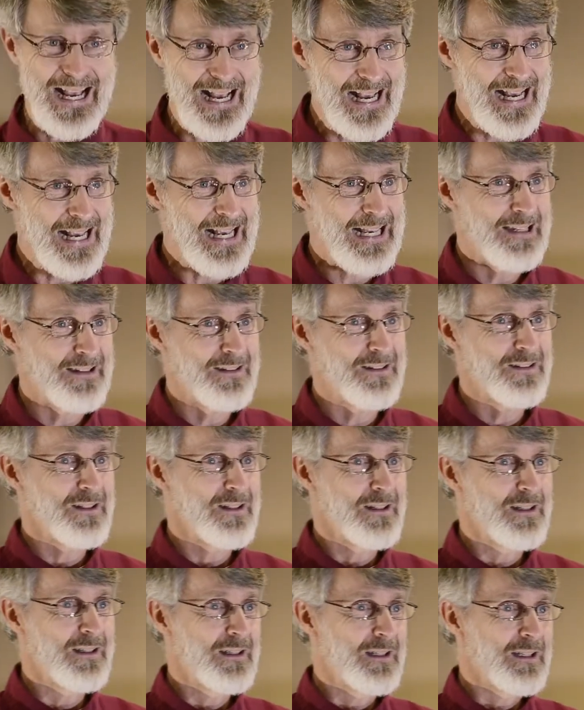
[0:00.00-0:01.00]

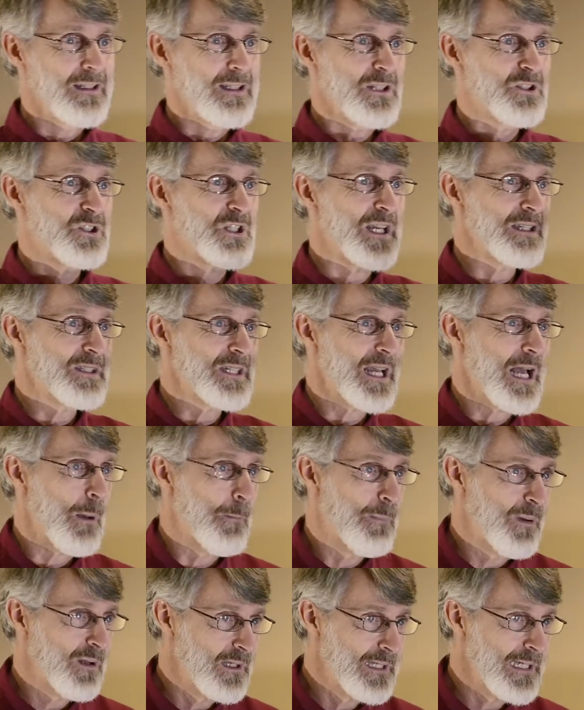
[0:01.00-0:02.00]
and the
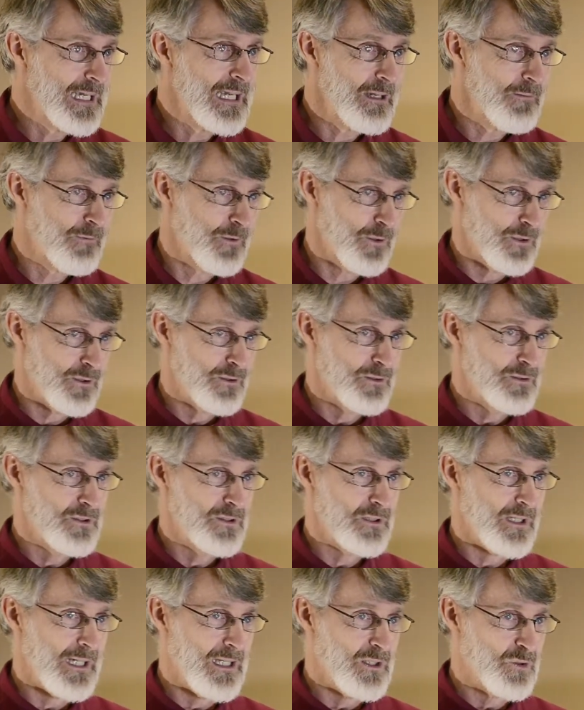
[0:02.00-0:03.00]
Gentile
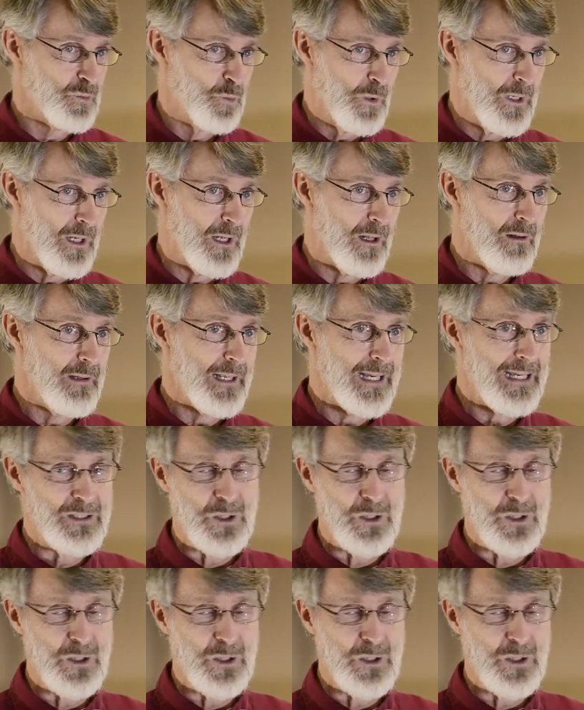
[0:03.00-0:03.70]
believers as well,